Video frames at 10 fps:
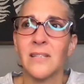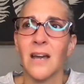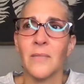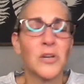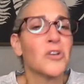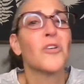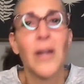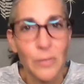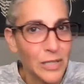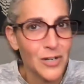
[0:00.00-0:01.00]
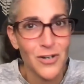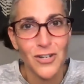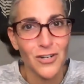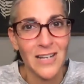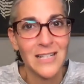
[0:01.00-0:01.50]
I'm incredibly
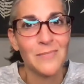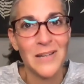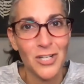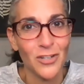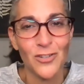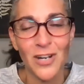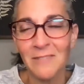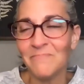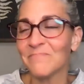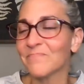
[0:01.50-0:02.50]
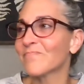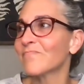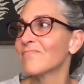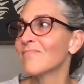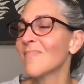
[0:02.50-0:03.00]
nurturing to my children.
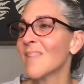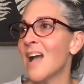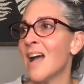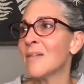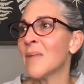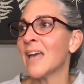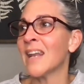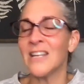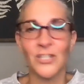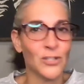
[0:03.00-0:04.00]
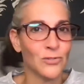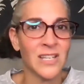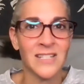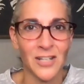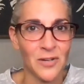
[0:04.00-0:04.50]
And I do
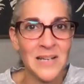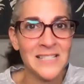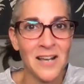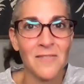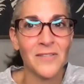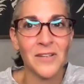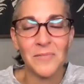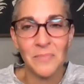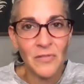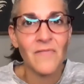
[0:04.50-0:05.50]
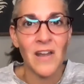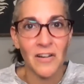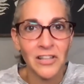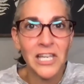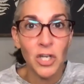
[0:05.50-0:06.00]
consider myself a
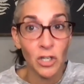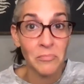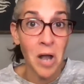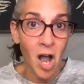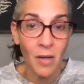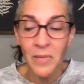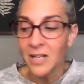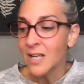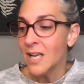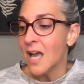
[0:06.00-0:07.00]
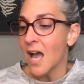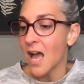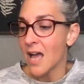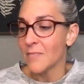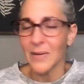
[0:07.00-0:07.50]
fairly good mom.
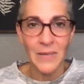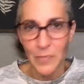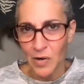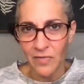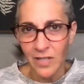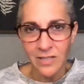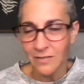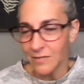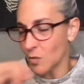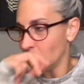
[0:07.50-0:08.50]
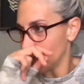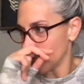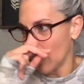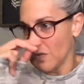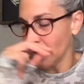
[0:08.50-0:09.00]
I'm not perfect. Nobody's
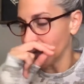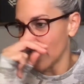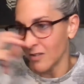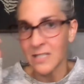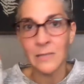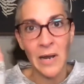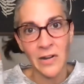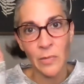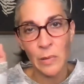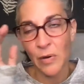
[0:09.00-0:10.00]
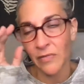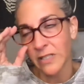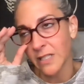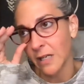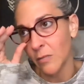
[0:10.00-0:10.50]
perfect. I don't aspire to be
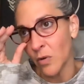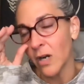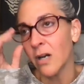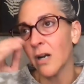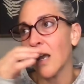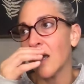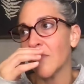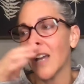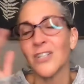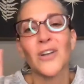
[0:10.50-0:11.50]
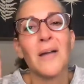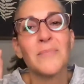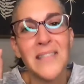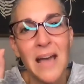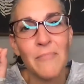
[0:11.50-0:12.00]
perfect anymore. I
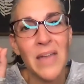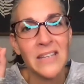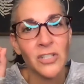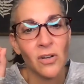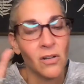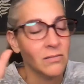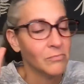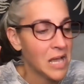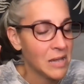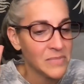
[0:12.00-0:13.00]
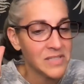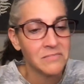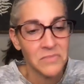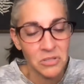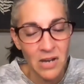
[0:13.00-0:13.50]
dropped that mantle, moms.
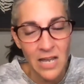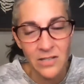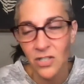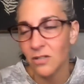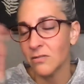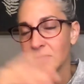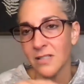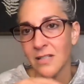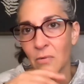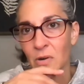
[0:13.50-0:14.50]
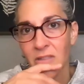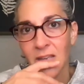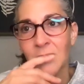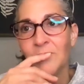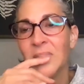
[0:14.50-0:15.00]
You can too. It's not worth it.
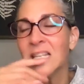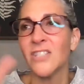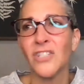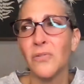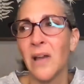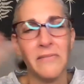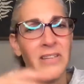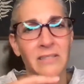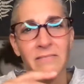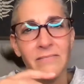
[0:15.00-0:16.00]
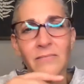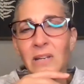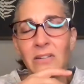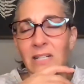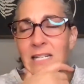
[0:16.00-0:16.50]
It's too heavy. We
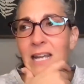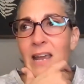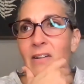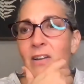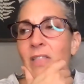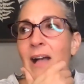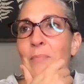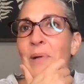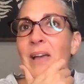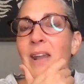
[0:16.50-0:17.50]
don't need to carry all that.